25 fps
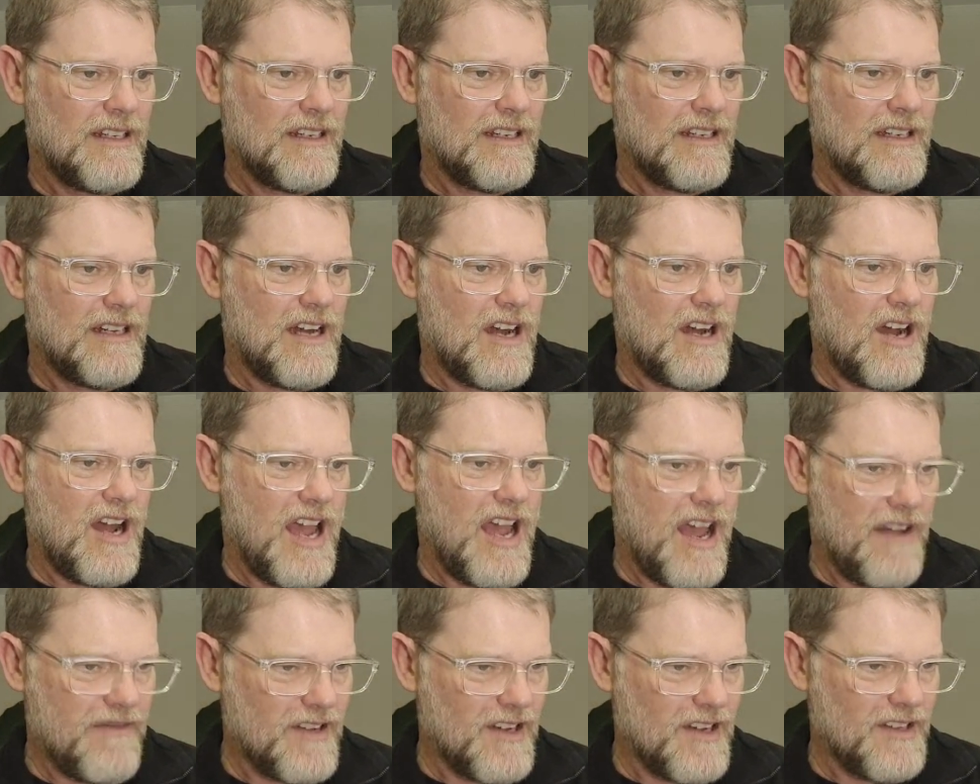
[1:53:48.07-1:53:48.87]
I
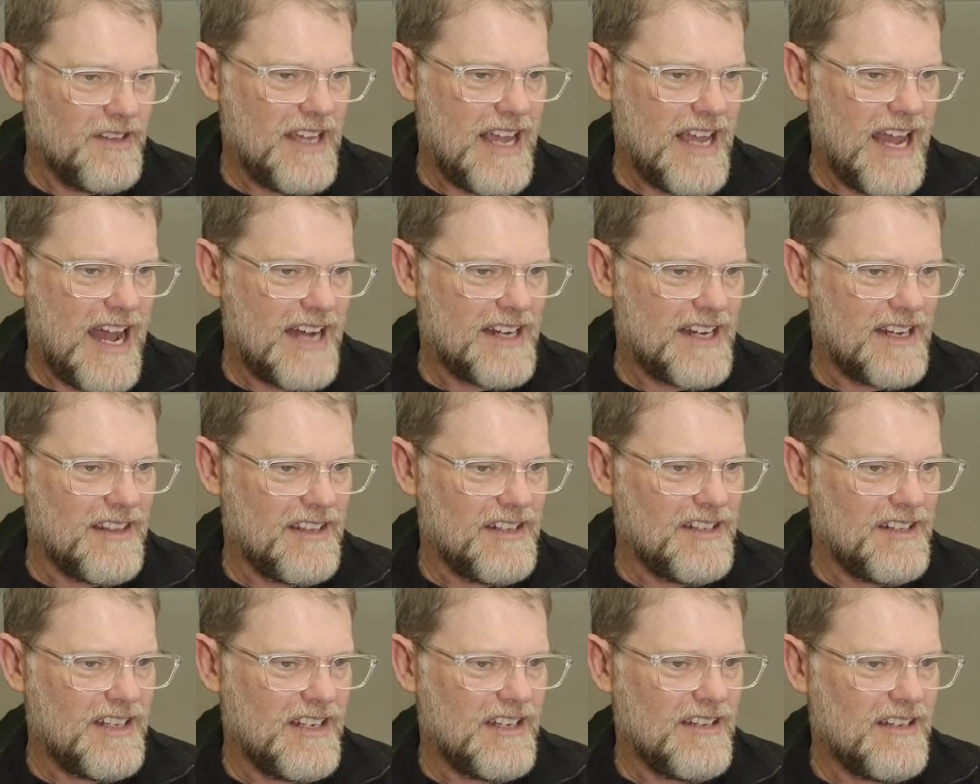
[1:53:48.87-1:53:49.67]
have got the art of
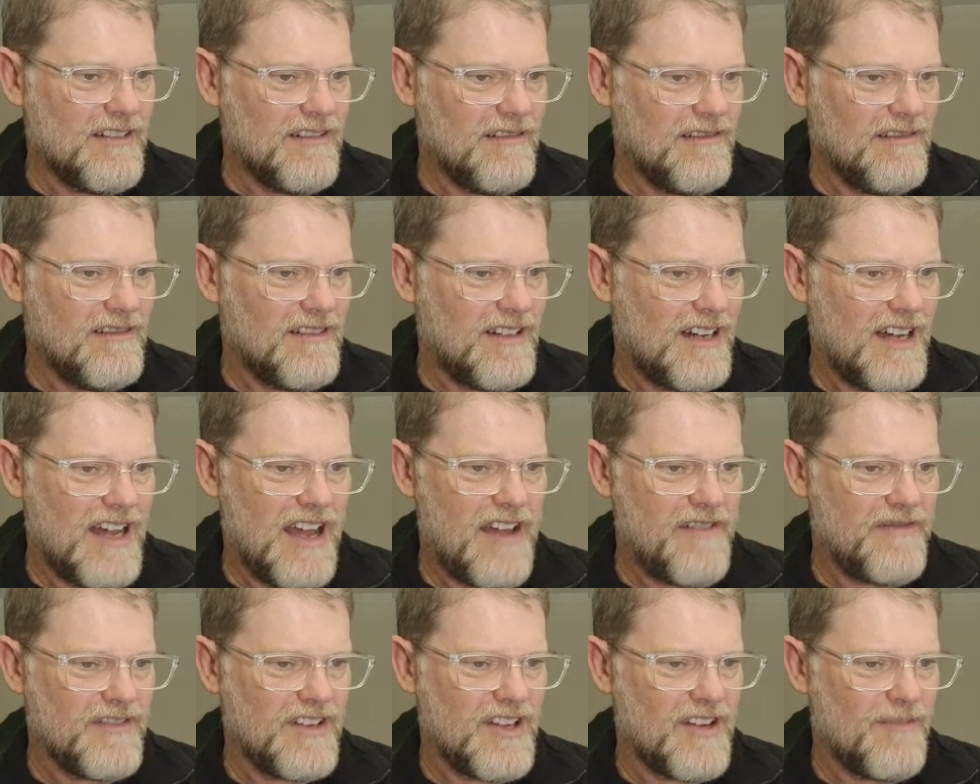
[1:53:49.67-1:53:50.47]
the deal. I
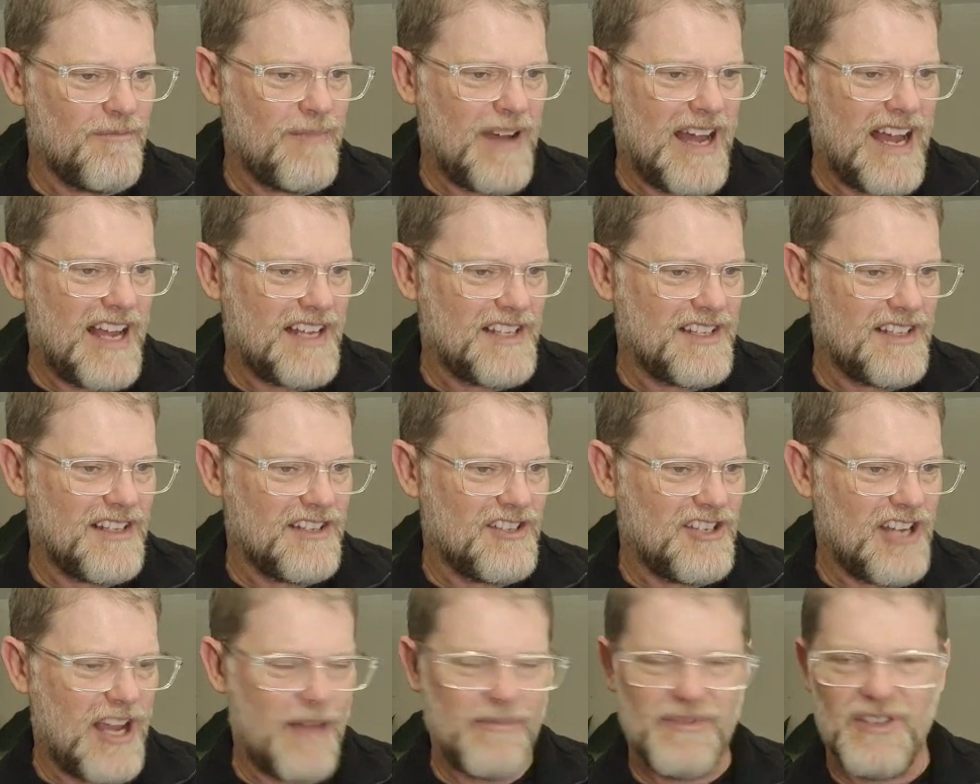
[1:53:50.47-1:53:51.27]
haven't got past the
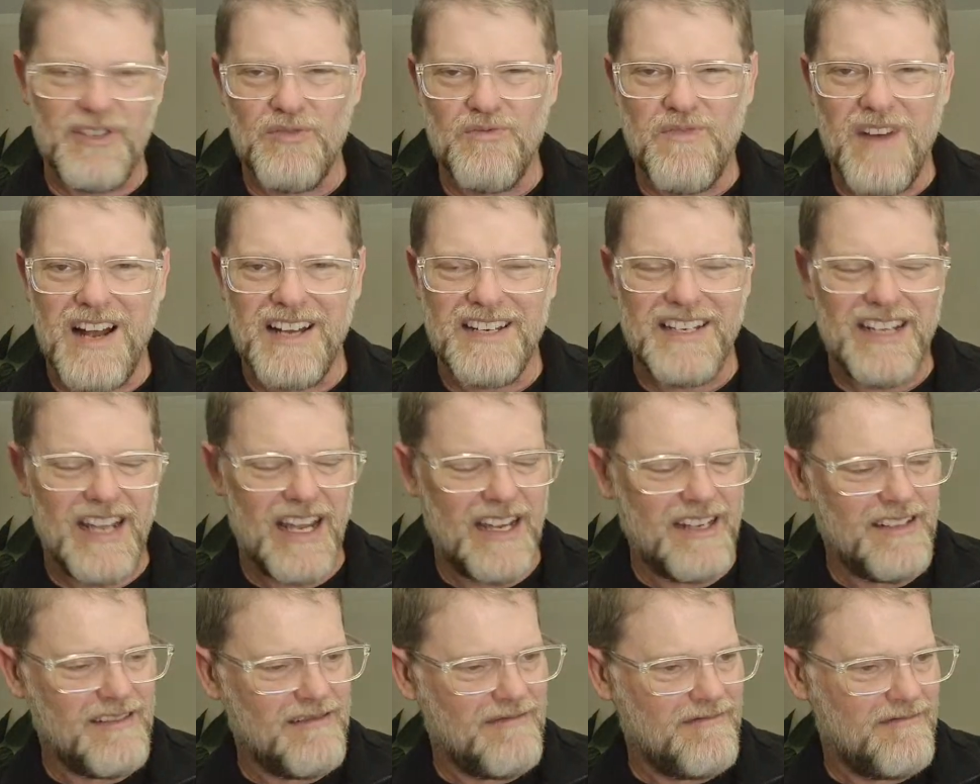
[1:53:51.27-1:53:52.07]
chapter one
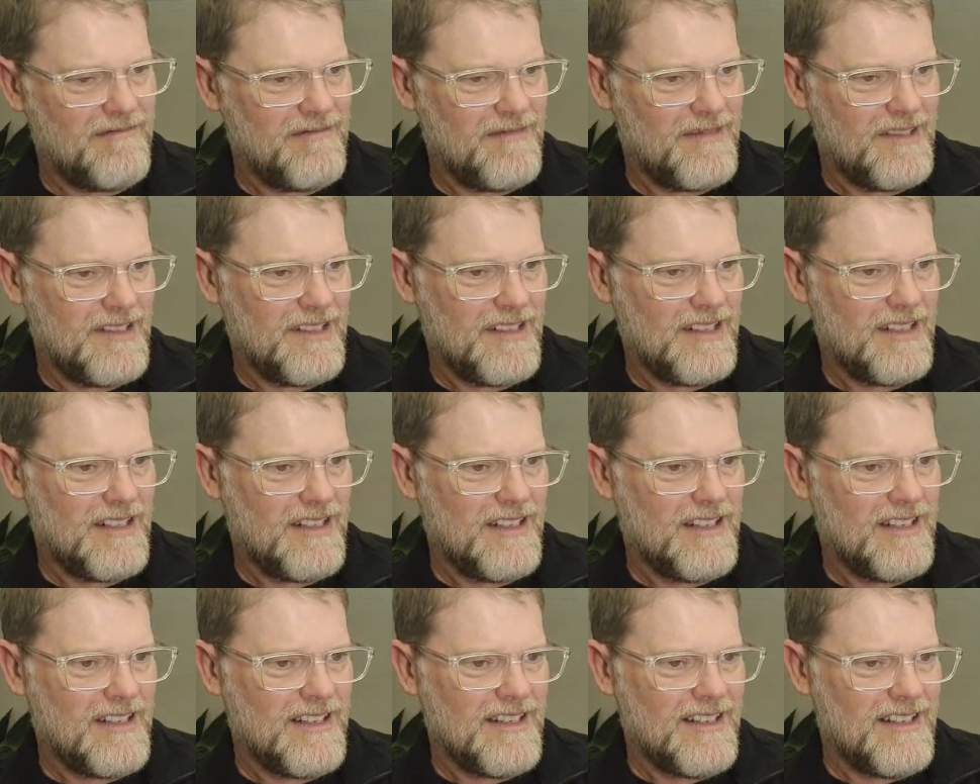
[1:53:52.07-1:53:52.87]
yet.
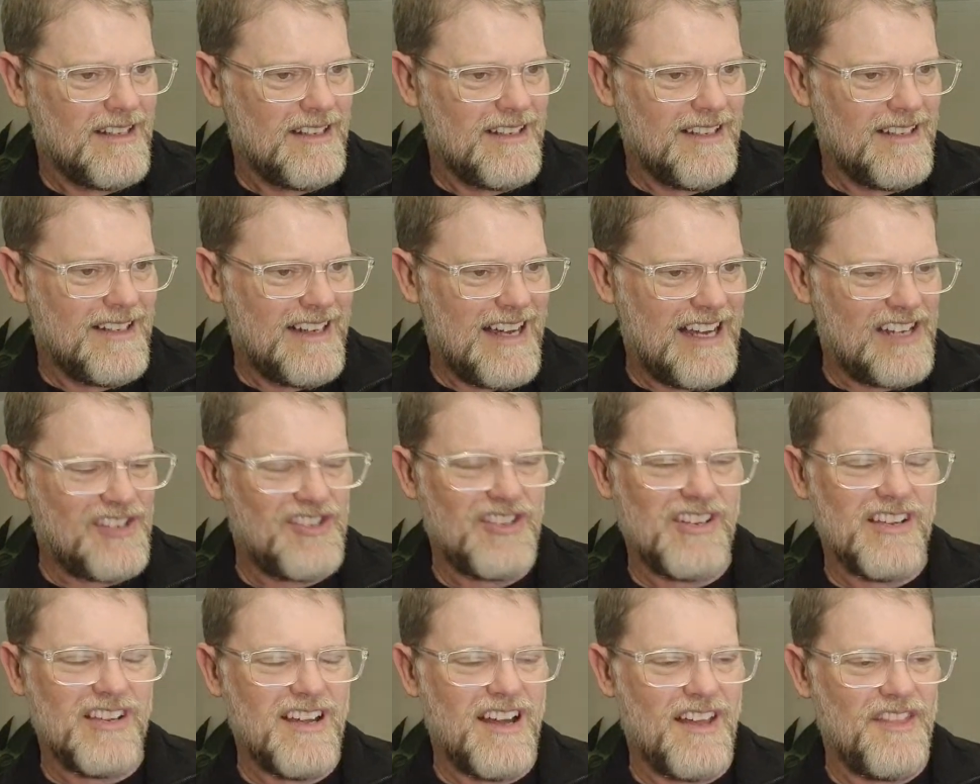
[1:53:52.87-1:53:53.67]

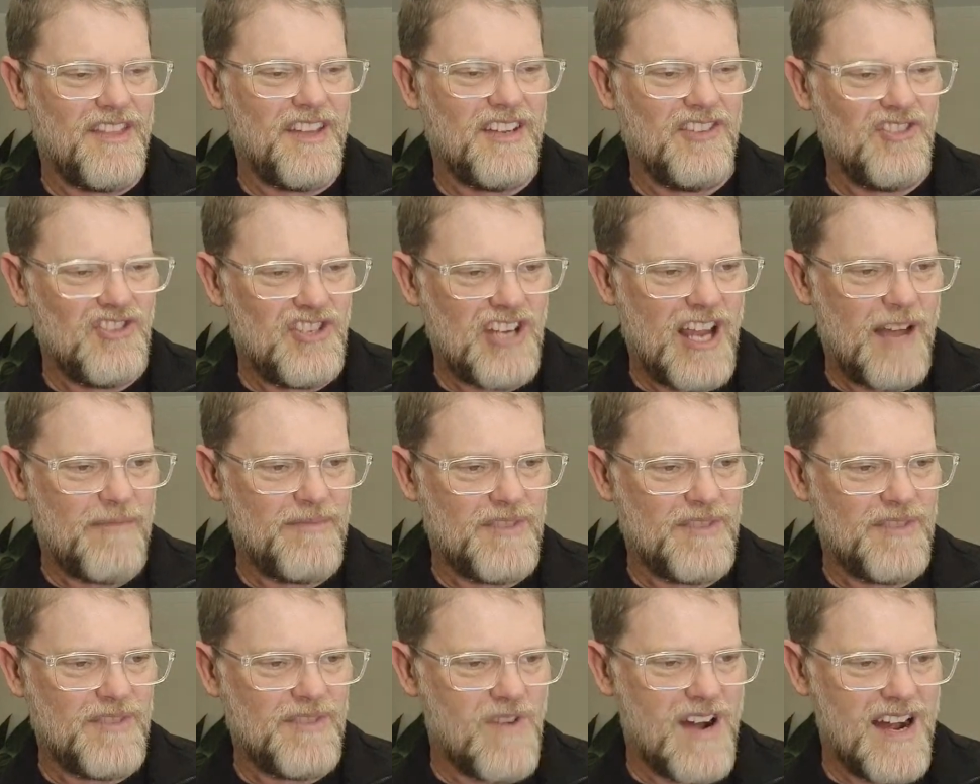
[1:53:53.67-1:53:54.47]
Actually, I think
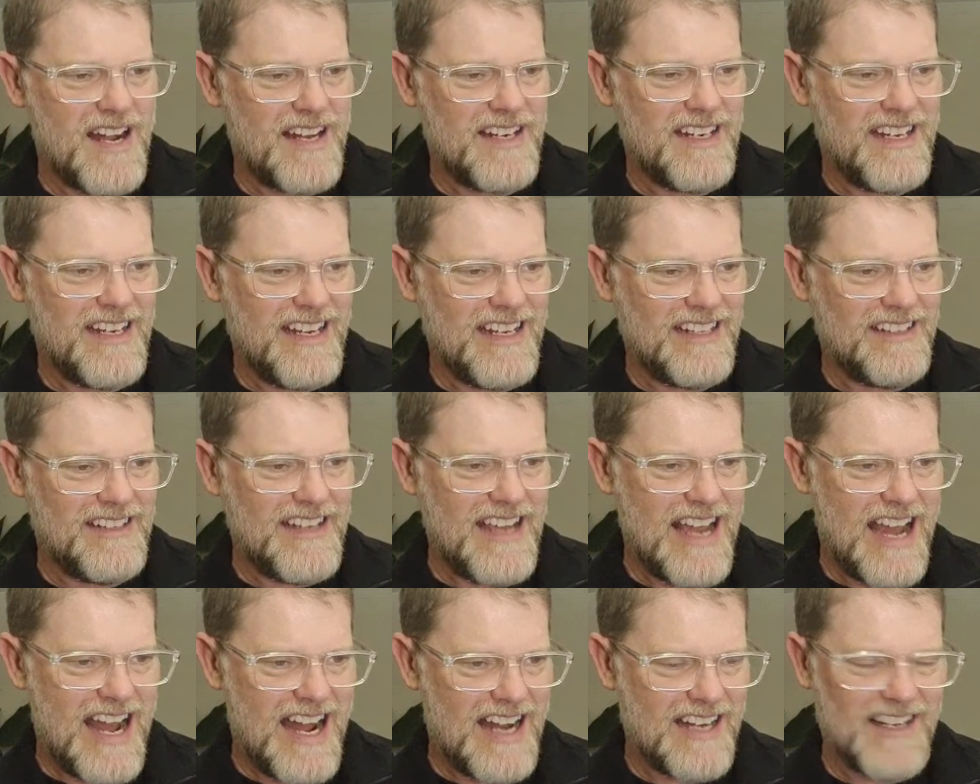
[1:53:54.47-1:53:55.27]
chapter one in
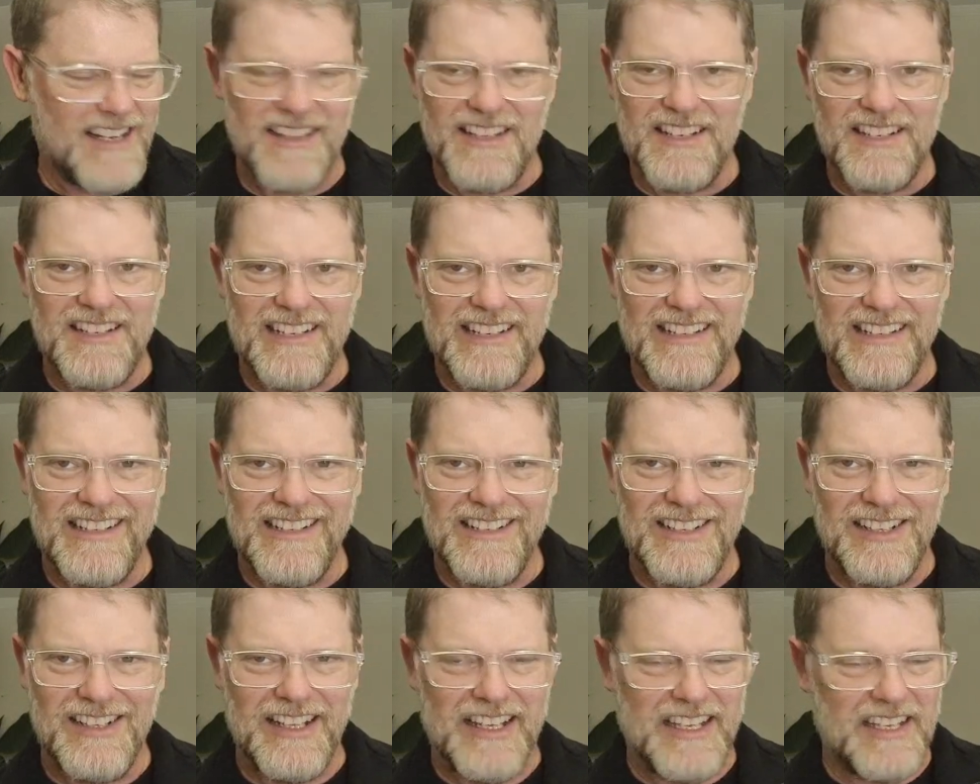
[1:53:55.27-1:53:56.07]
the art of the
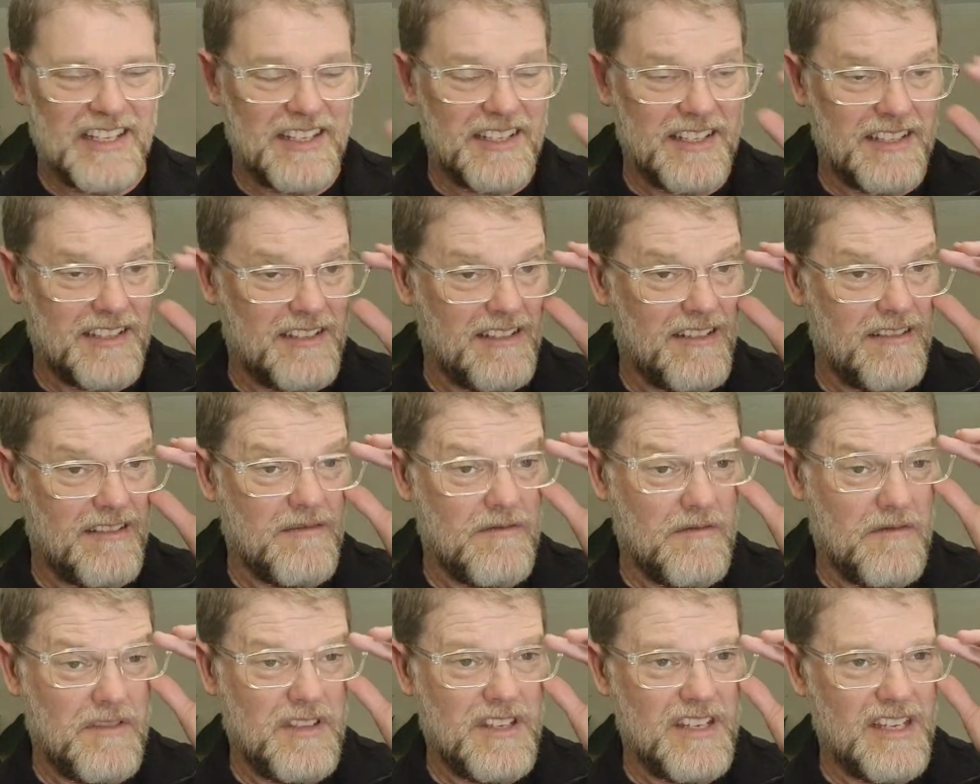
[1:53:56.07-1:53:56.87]
deal is
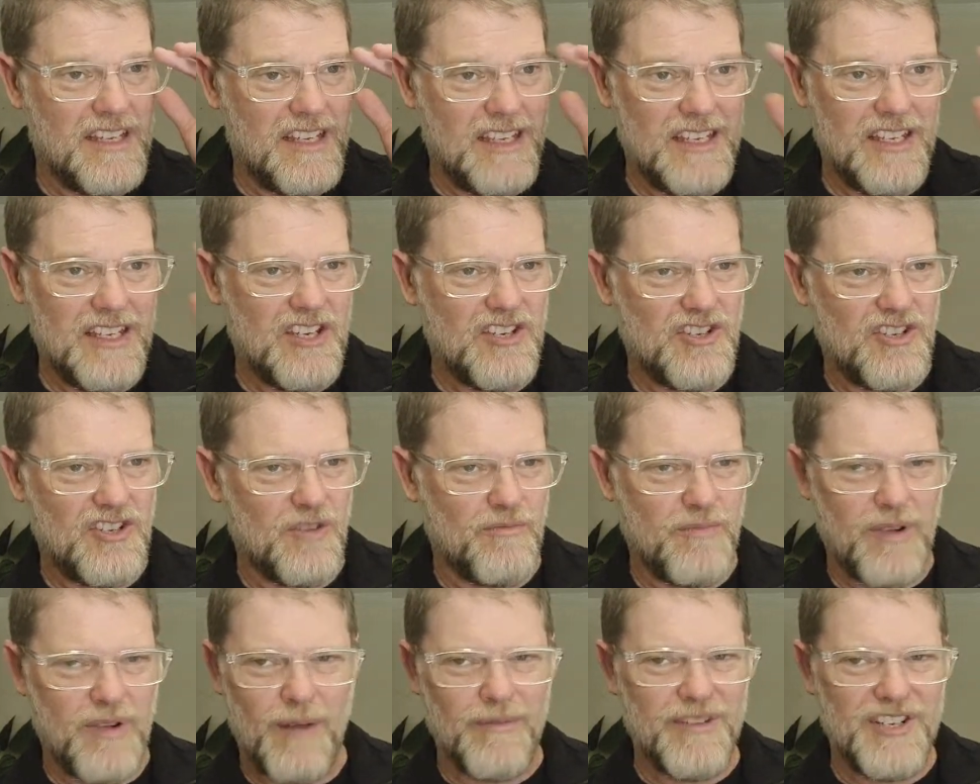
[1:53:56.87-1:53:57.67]
you
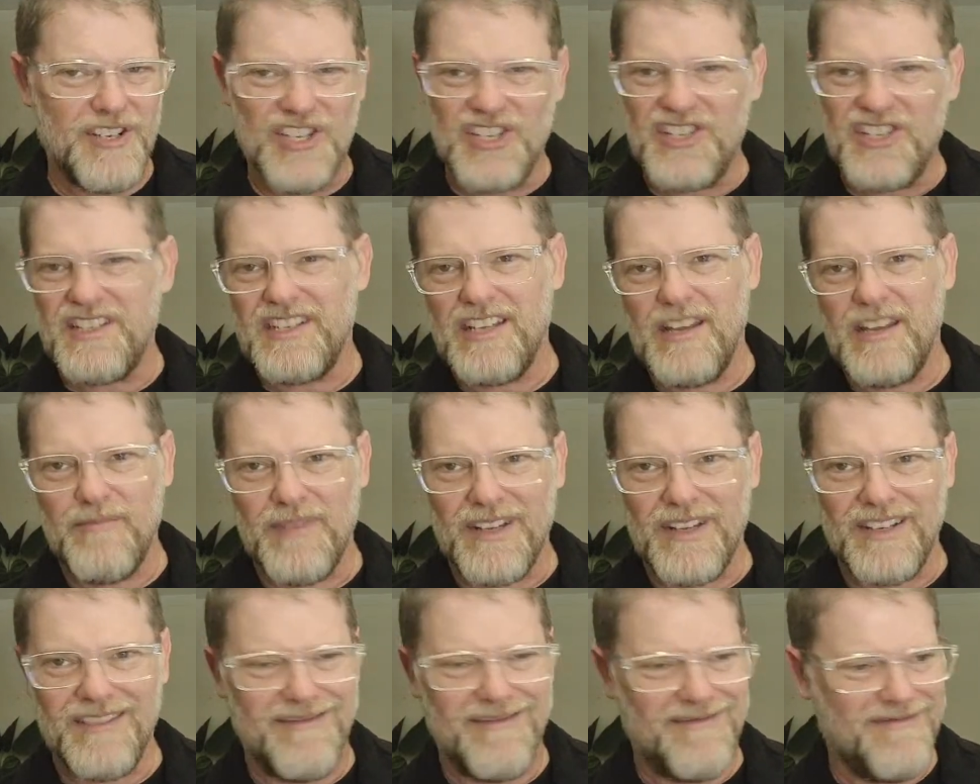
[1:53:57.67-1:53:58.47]
should probably just skip
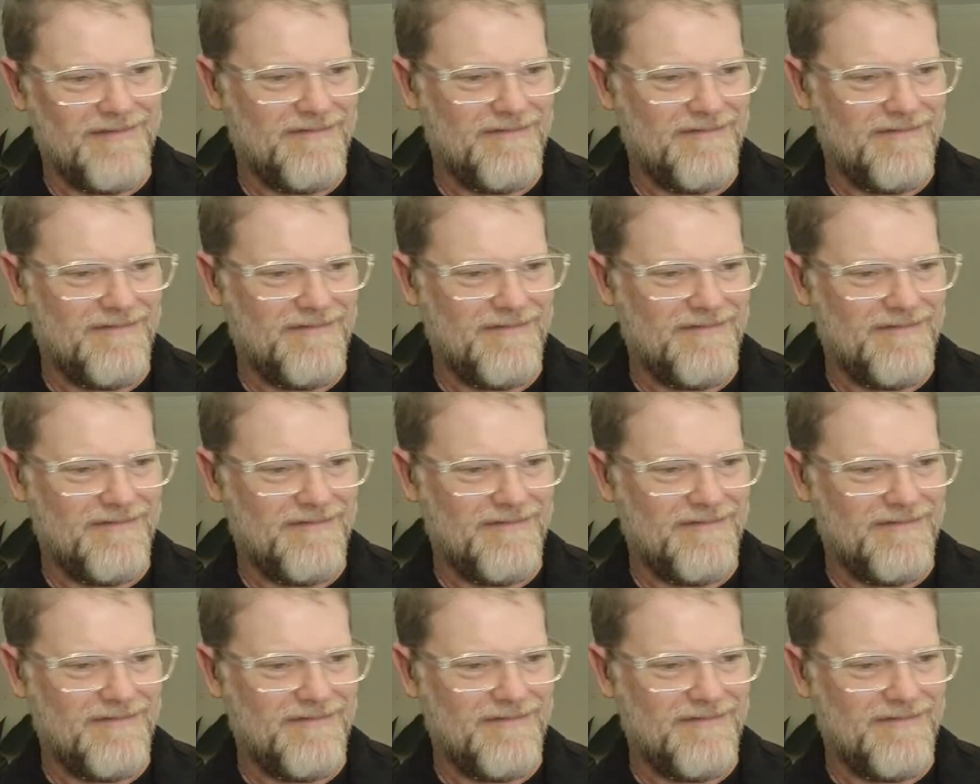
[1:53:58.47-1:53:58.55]
it.